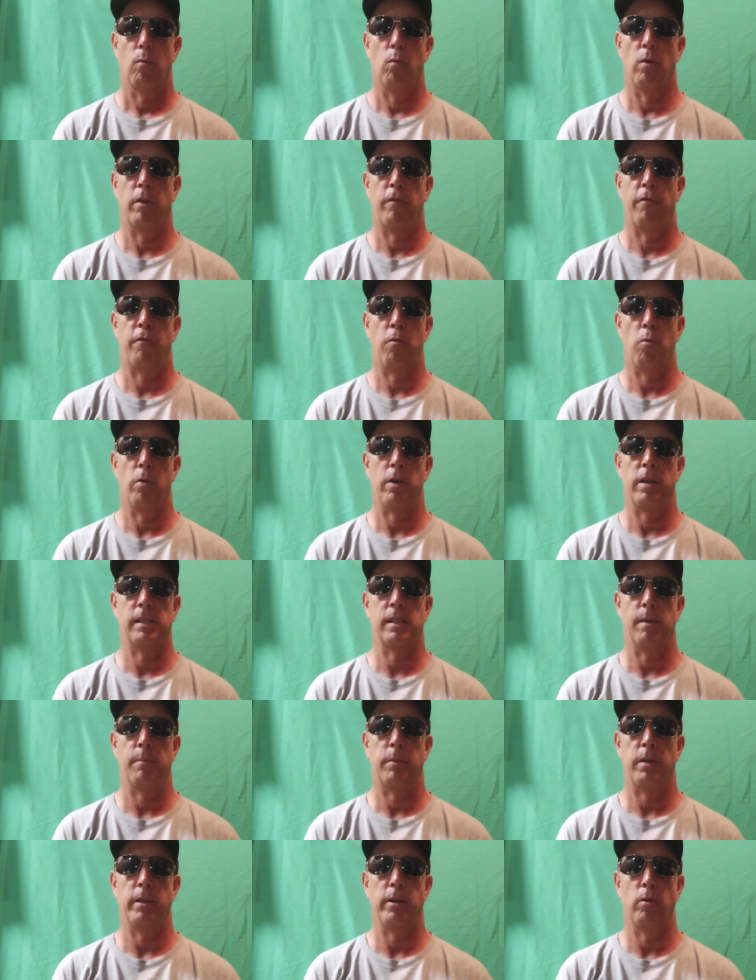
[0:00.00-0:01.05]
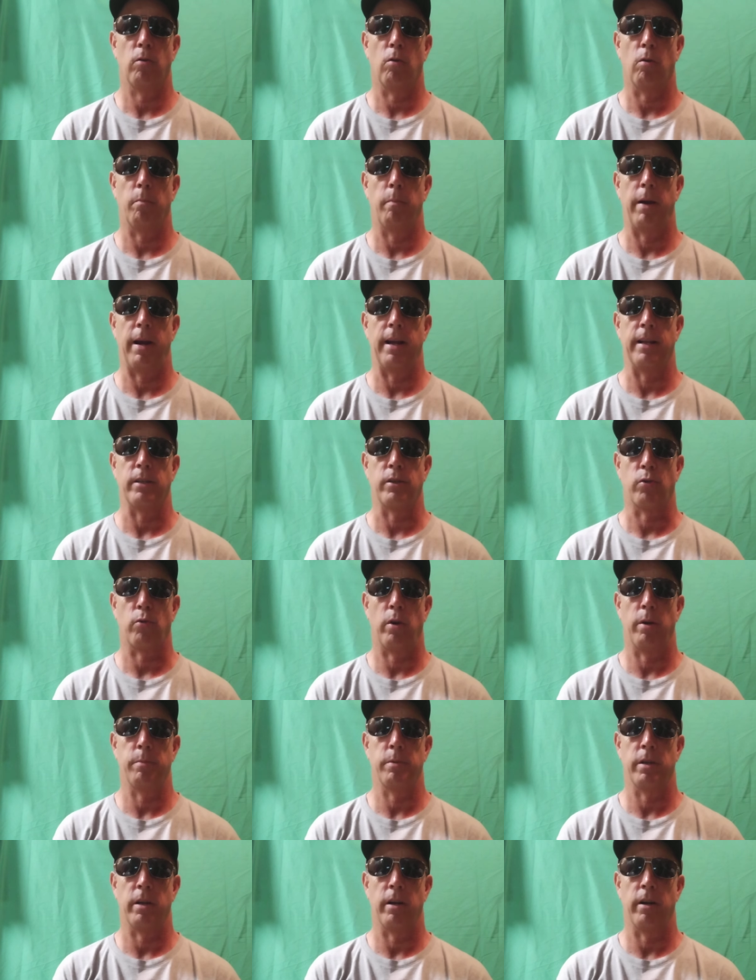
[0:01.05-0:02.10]
what 40 something year old man
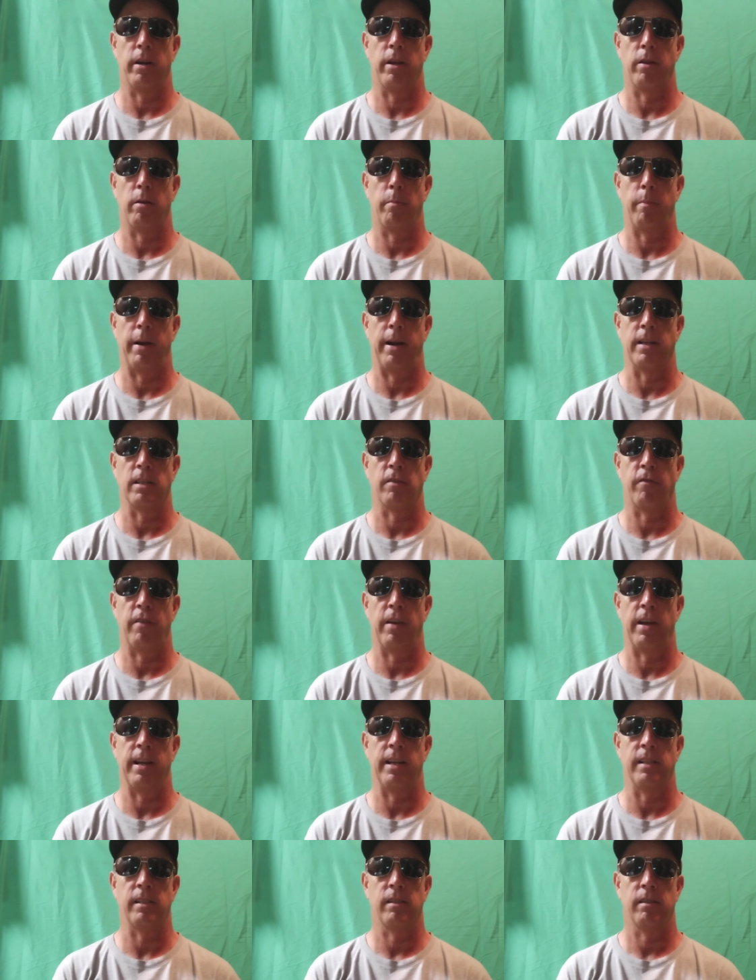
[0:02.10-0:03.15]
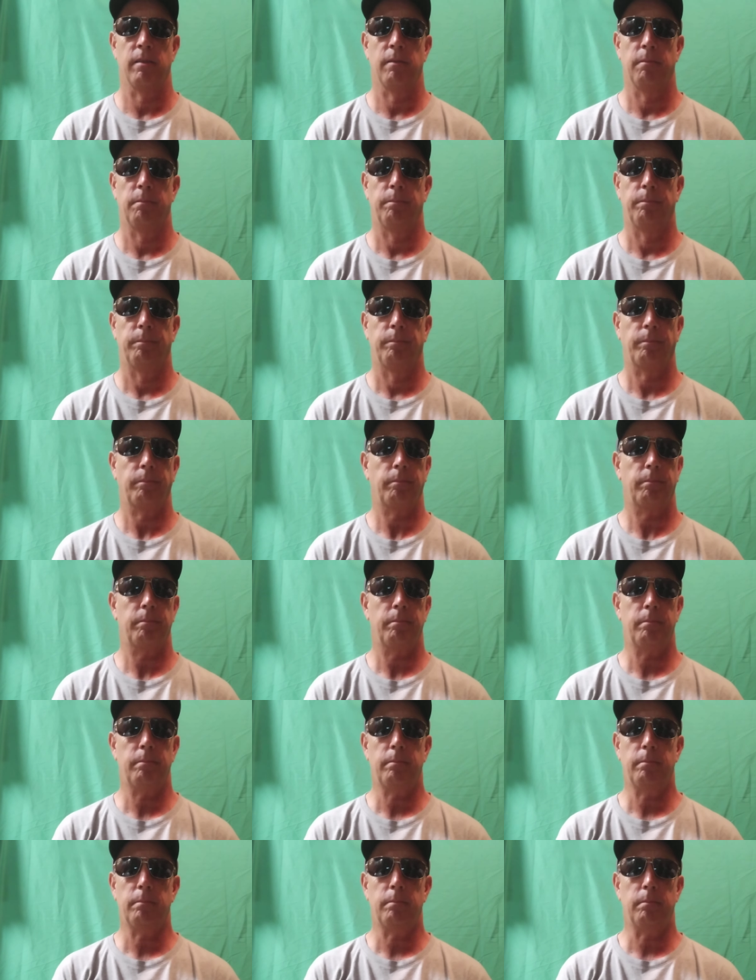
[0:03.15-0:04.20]
screams in another man's face?
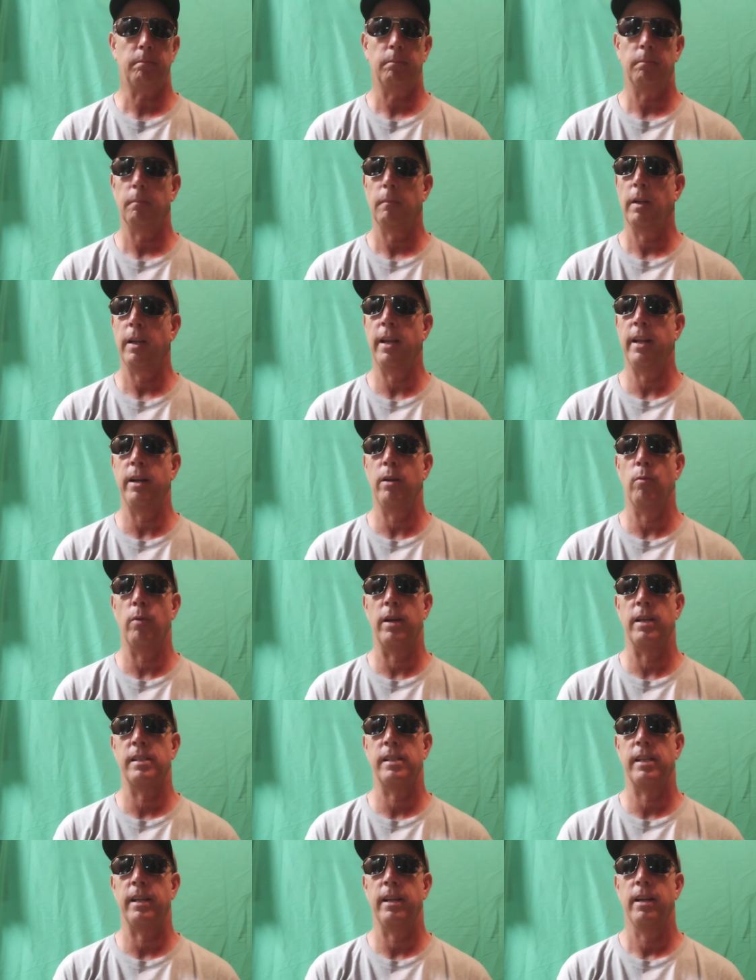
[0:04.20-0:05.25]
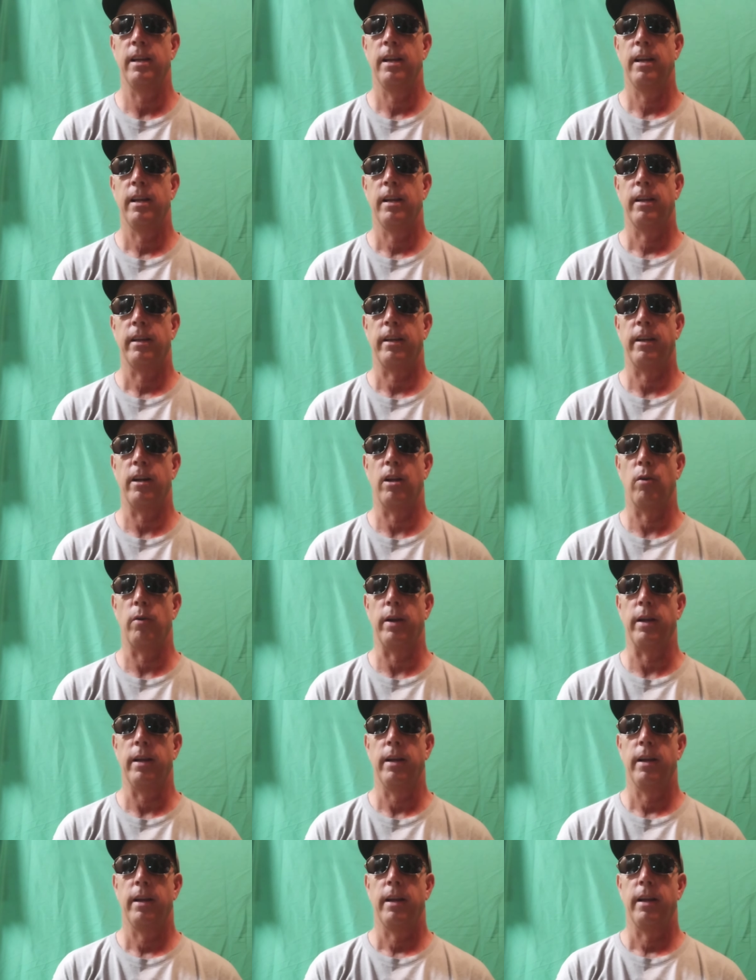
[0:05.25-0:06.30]
Anyways, he, you know,
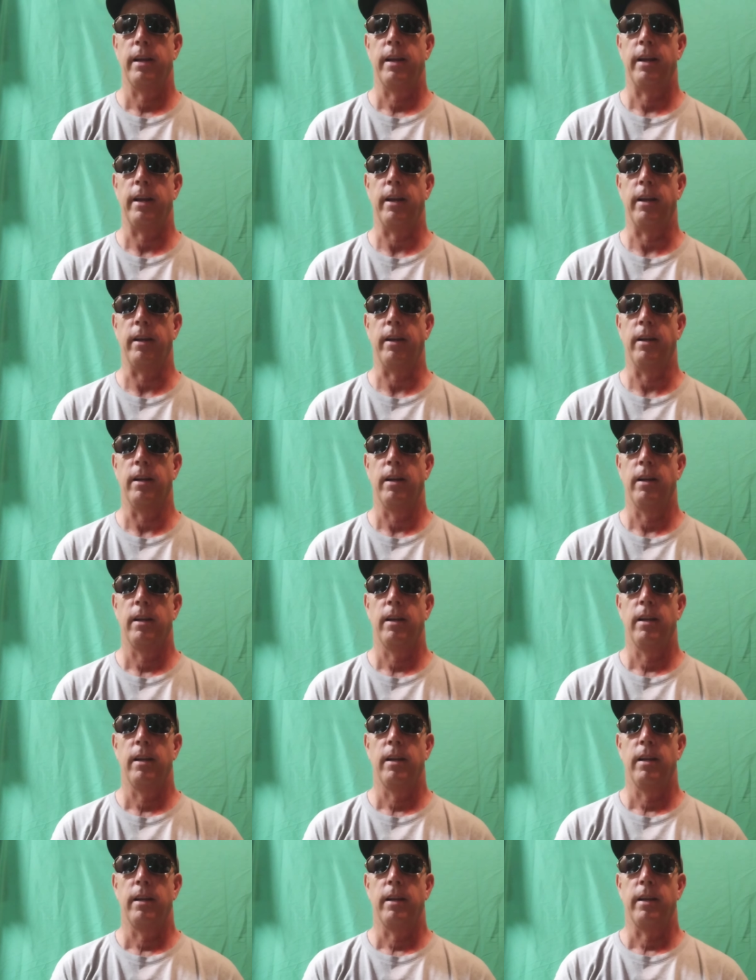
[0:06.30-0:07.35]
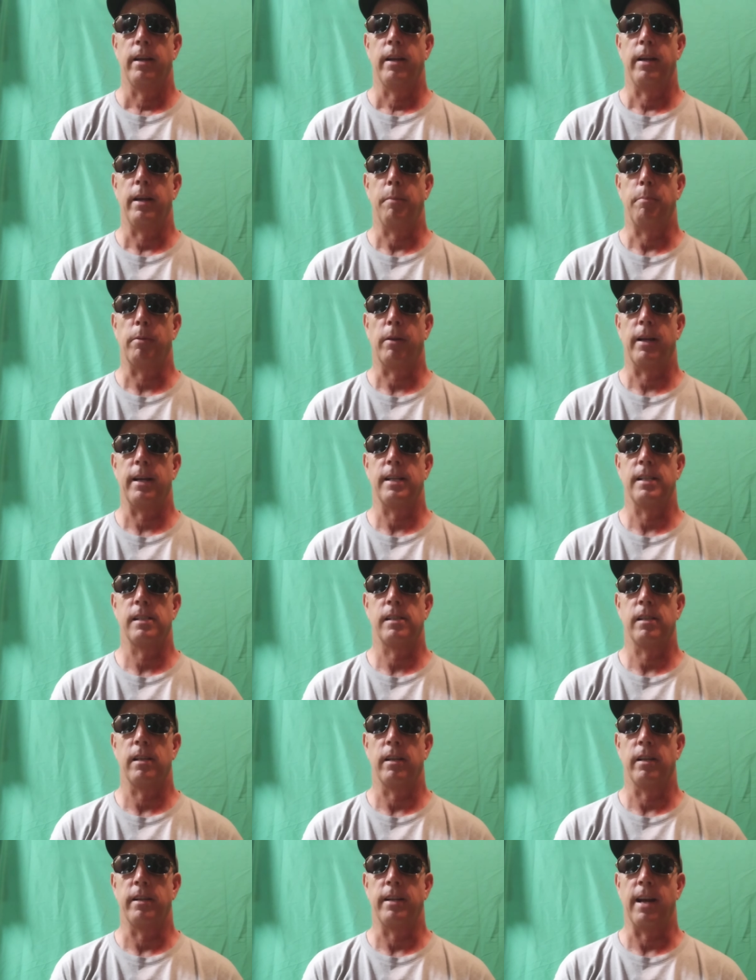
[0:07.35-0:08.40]
he, he, he
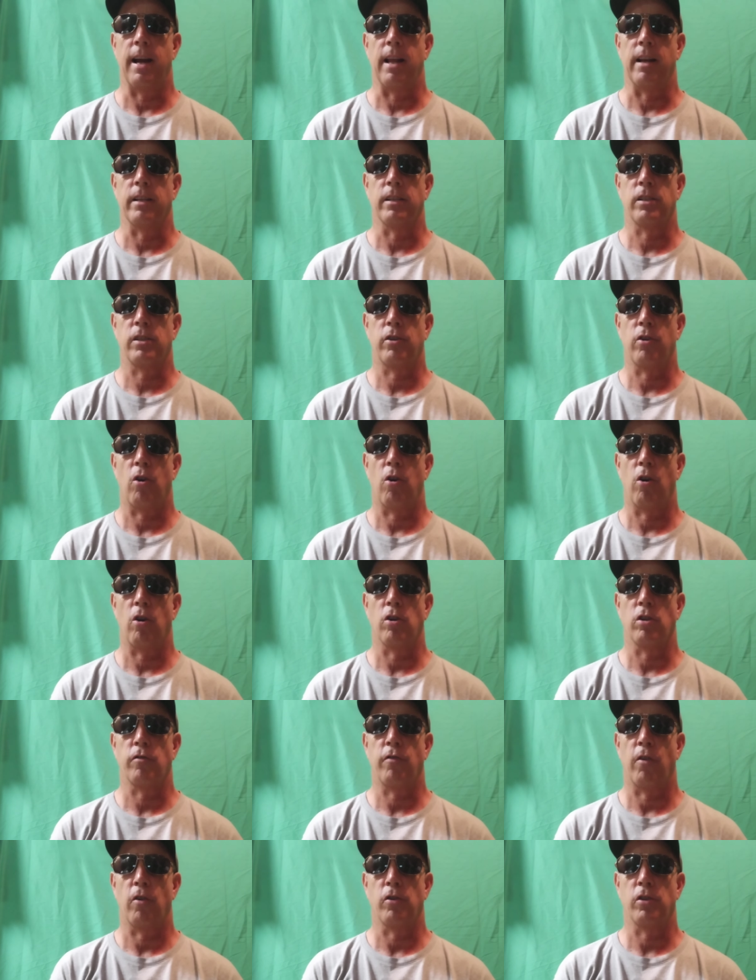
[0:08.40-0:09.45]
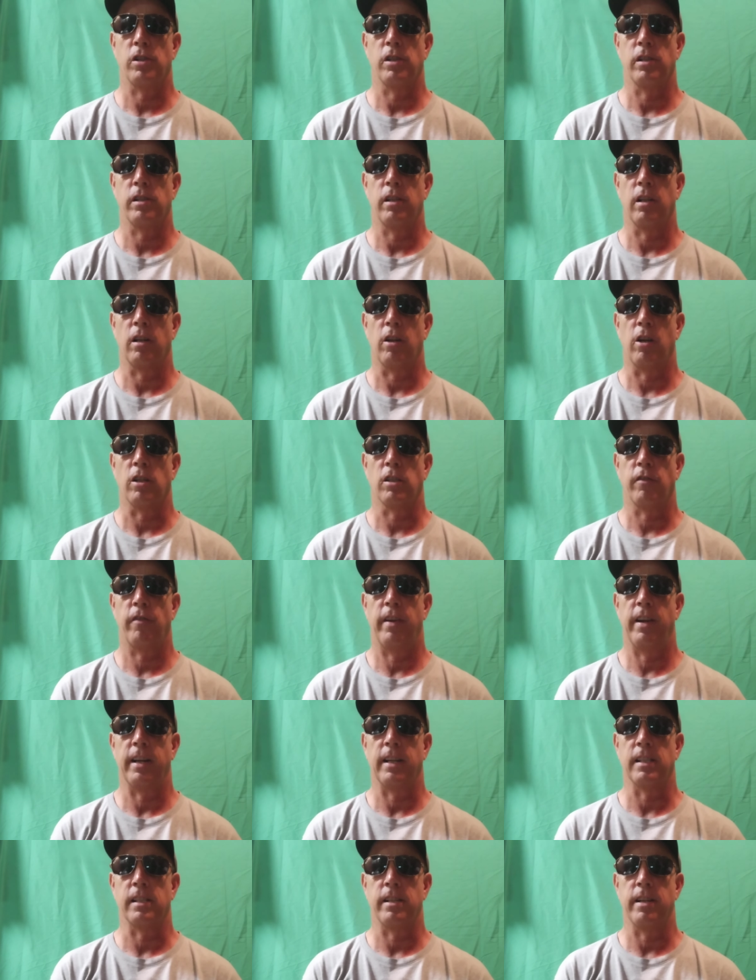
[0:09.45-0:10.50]
plays the Dallas Stars versus the Las
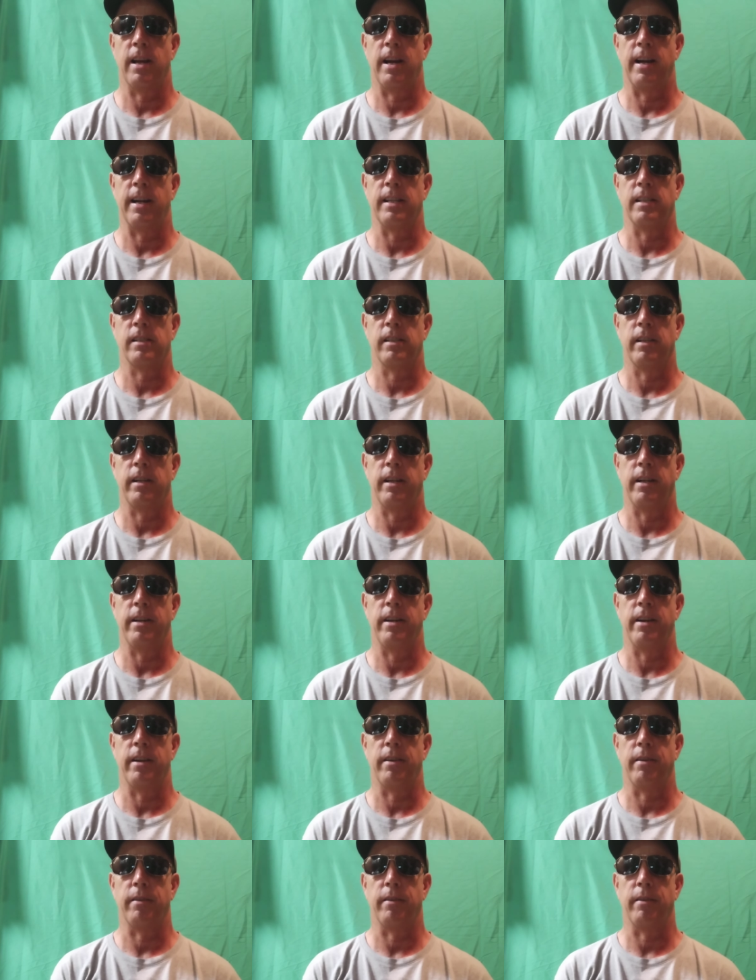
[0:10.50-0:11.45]
Vegas Knights, and he,